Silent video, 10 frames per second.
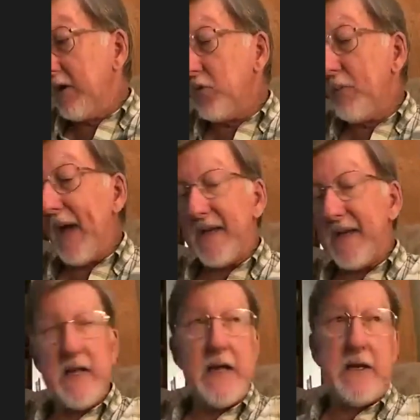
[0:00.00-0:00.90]
to a
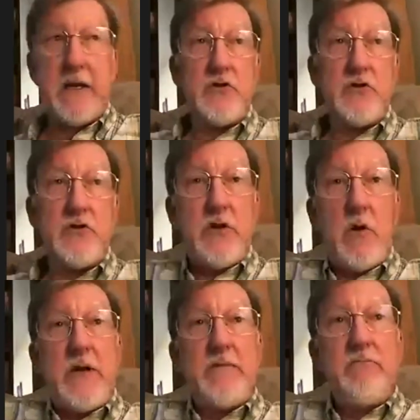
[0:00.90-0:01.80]
past age, so I
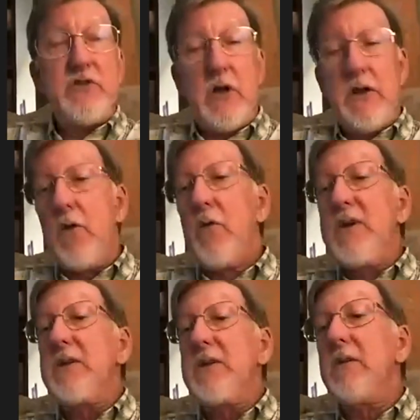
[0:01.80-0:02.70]
saw no
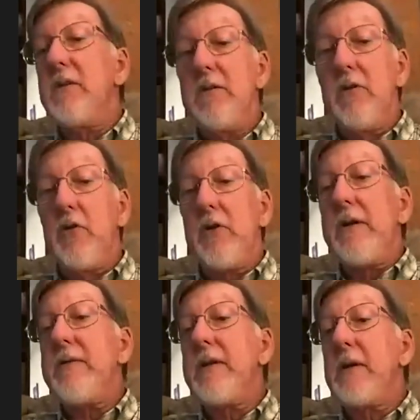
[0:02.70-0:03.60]
reason to learn
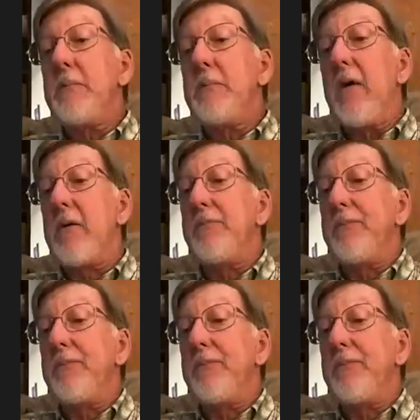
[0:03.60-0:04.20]
anything about him.